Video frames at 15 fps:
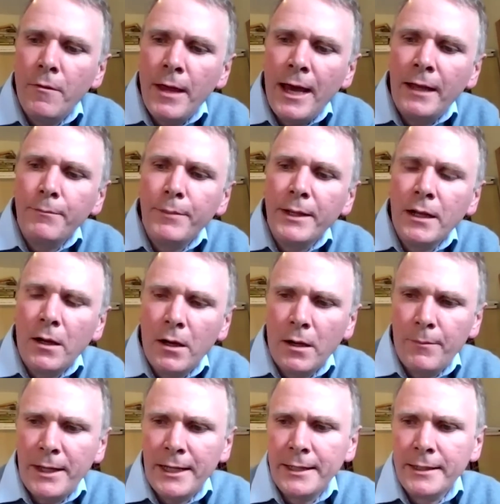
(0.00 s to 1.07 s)
that
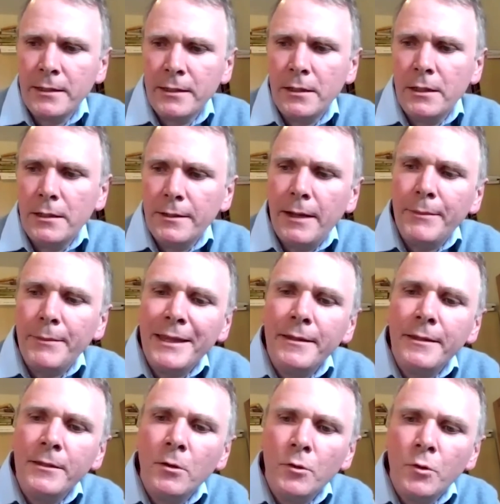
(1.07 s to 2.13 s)
becoming, I
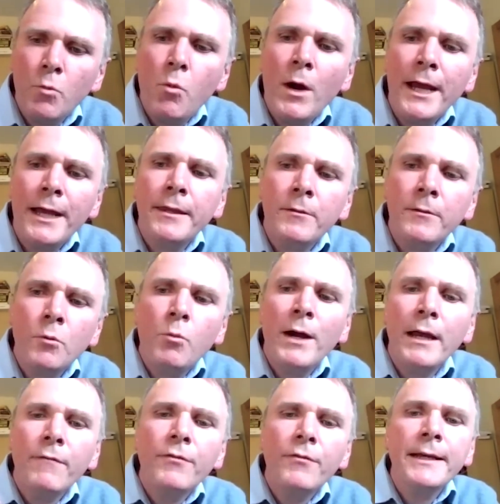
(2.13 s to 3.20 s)
mean, the
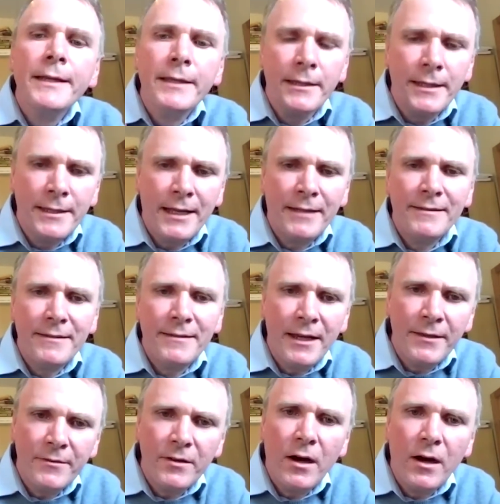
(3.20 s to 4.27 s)
way of thinking that
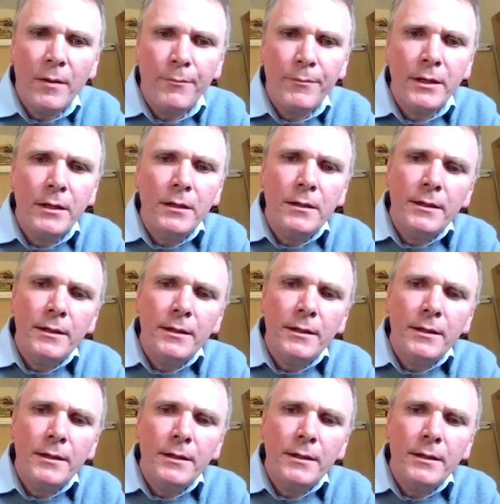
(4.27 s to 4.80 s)
sets up